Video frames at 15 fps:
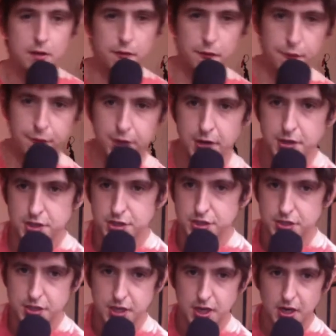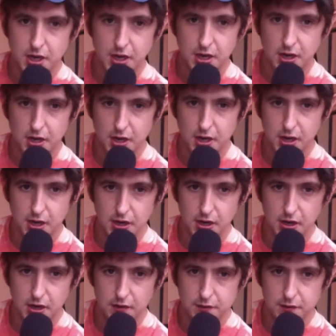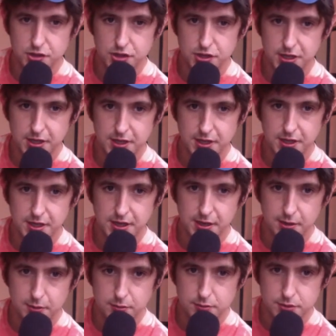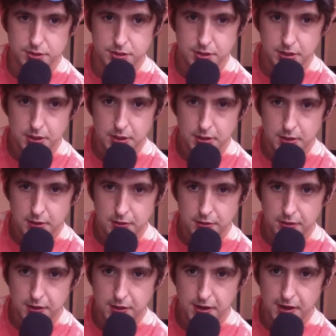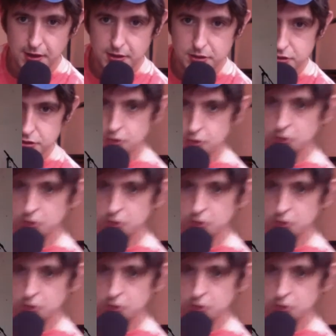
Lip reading: Foot stuff. Check it out. Thanks.